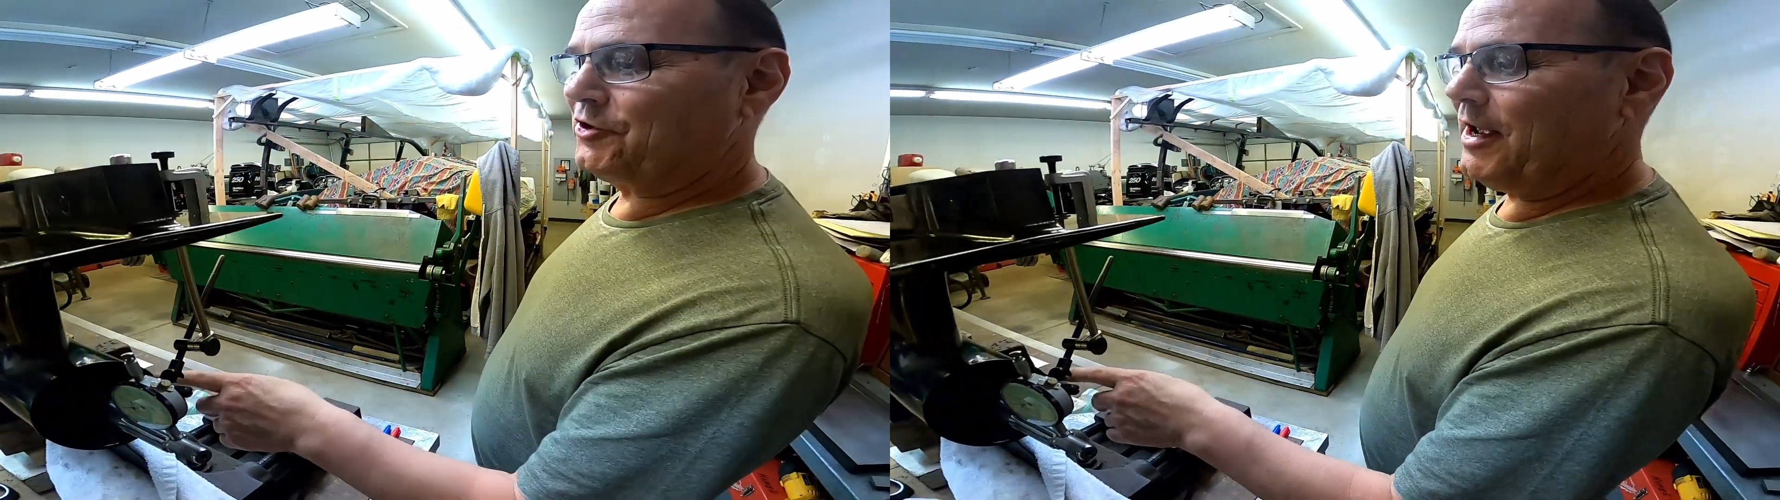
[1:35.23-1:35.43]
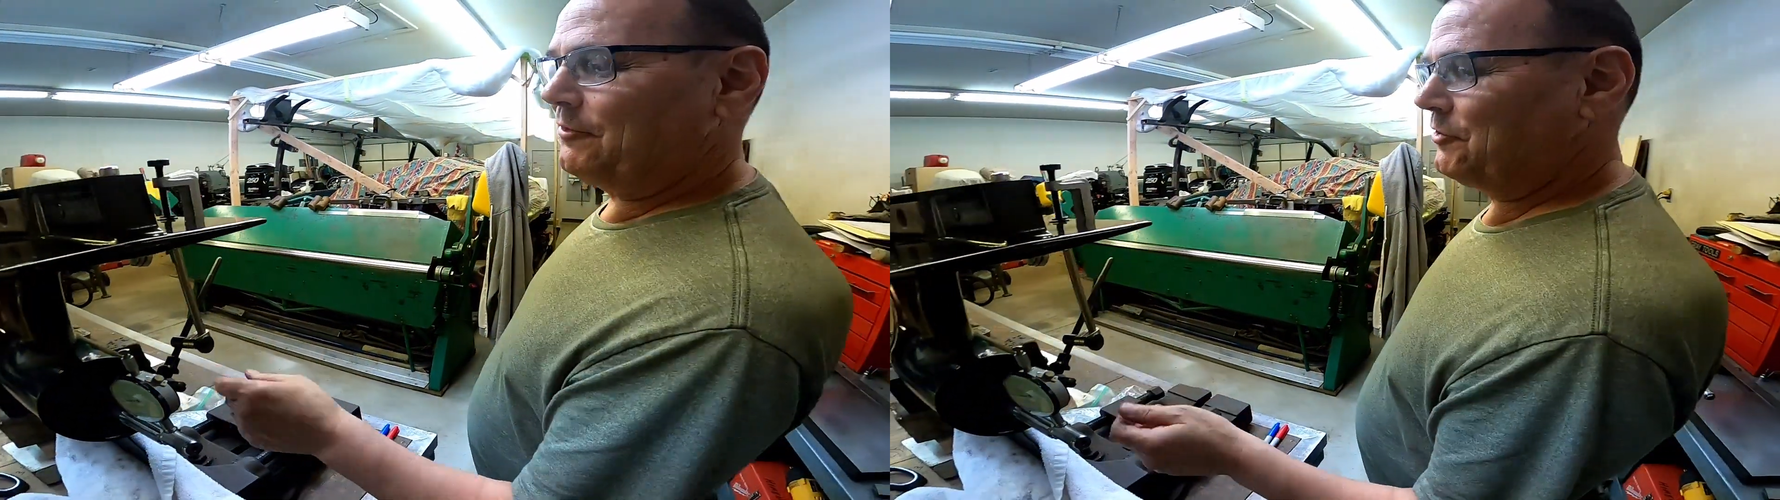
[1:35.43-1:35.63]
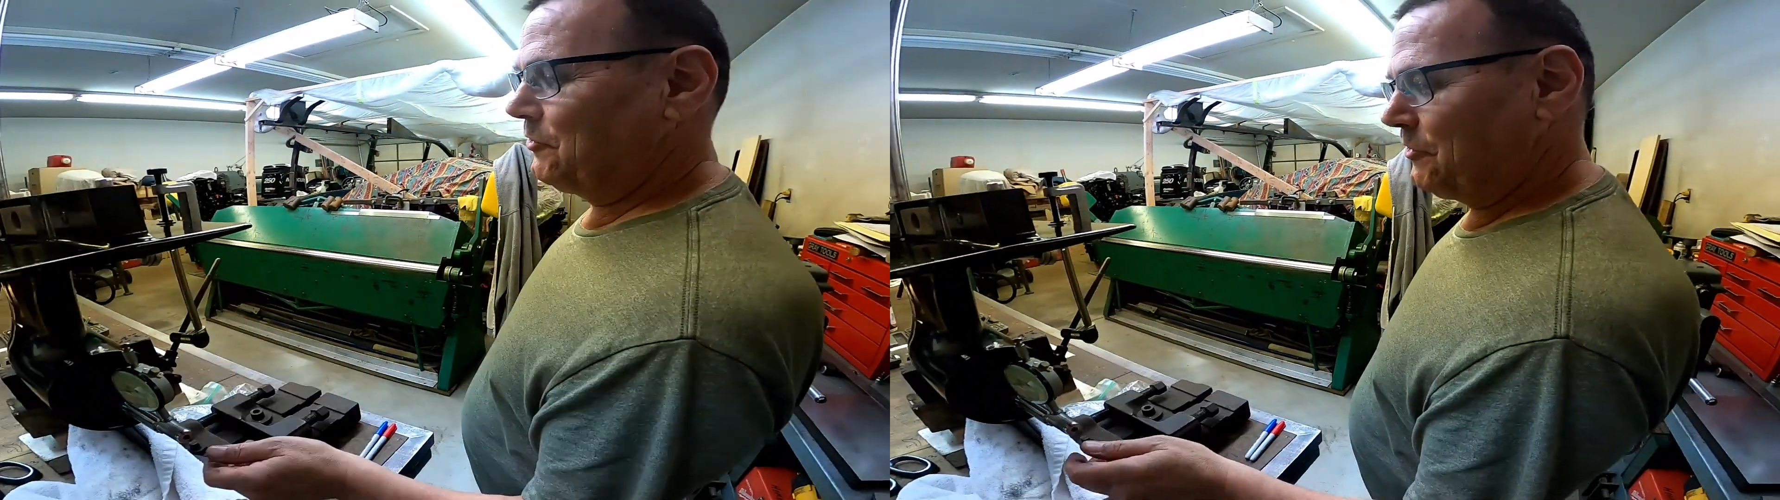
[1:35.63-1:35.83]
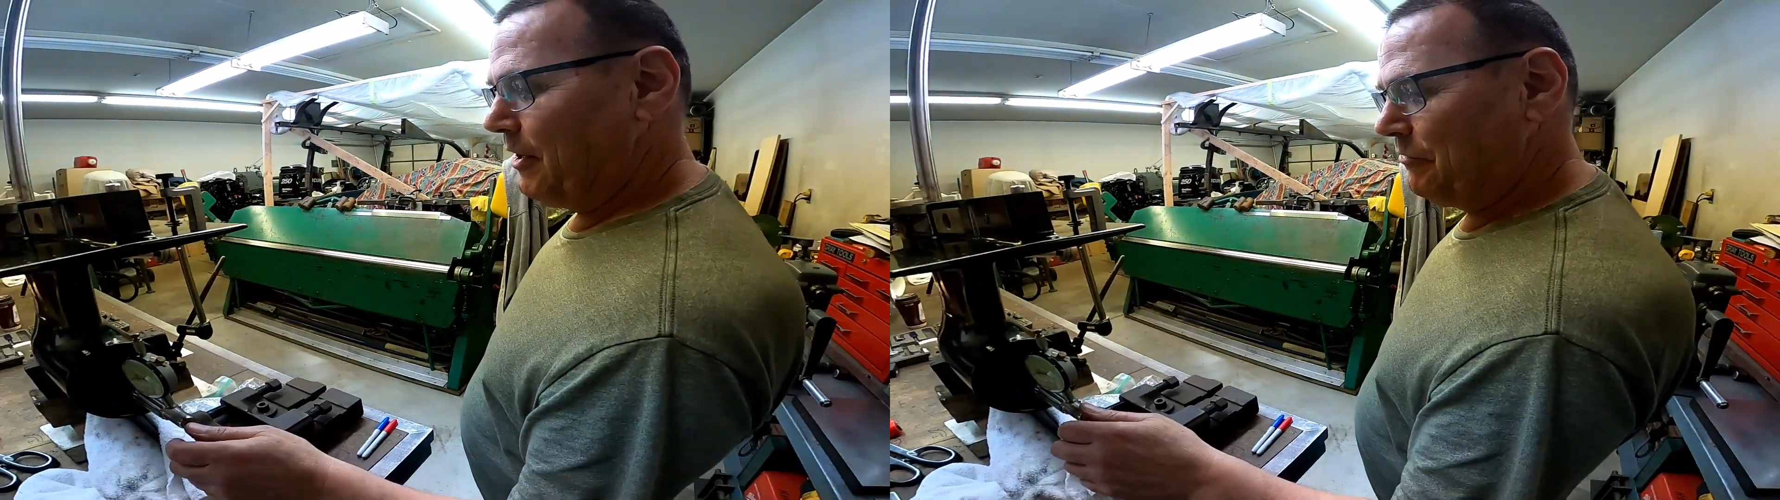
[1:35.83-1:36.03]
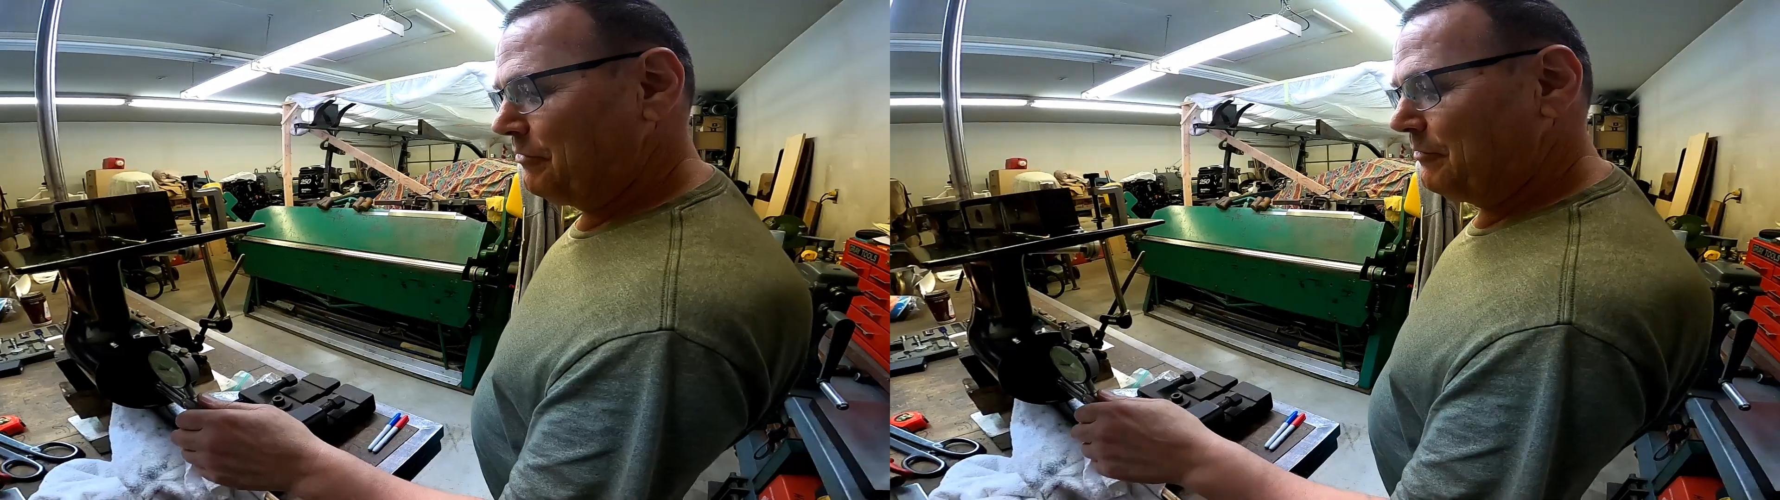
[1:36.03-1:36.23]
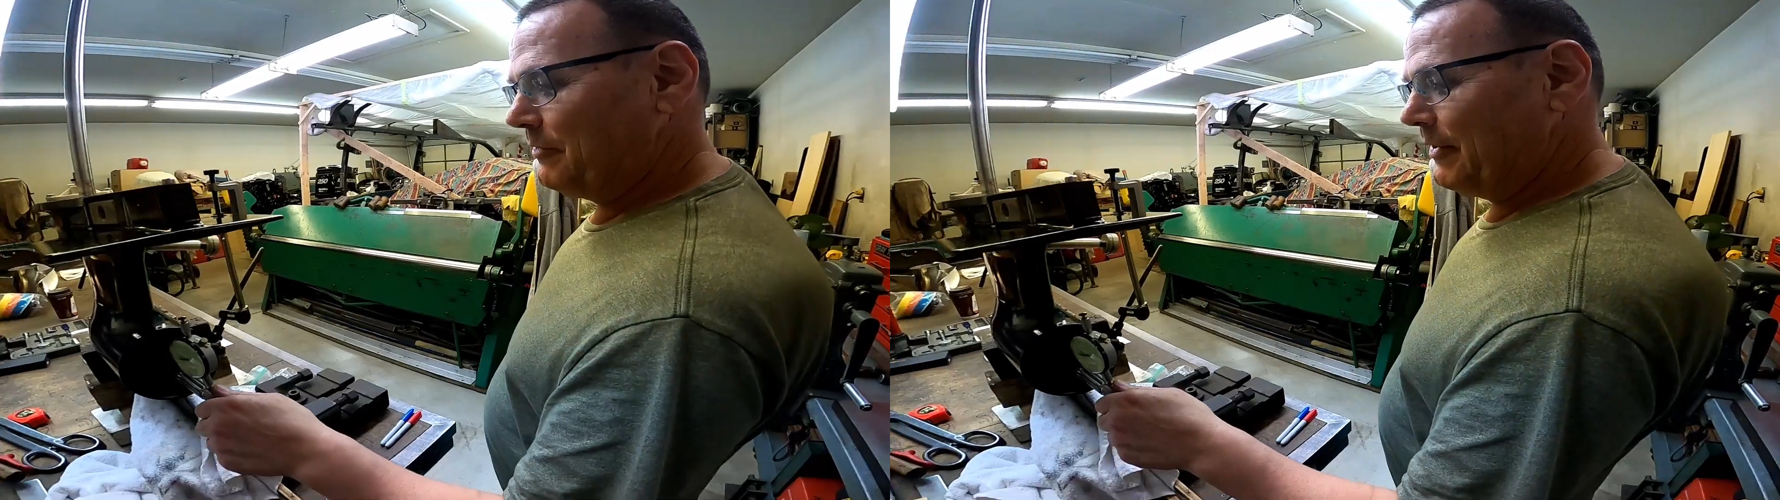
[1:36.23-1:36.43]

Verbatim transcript: the shafts and stuff,